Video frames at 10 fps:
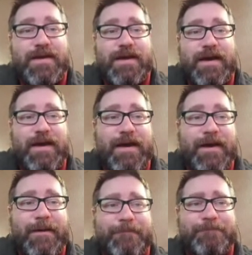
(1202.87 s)

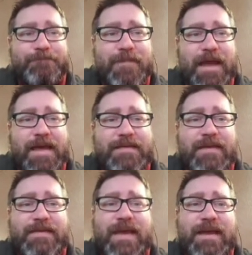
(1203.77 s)
and
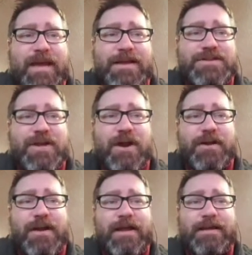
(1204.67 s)
then they hinge
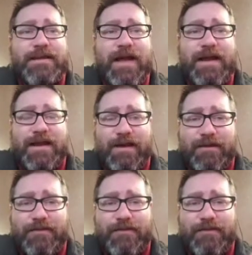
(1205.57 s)
on a lot of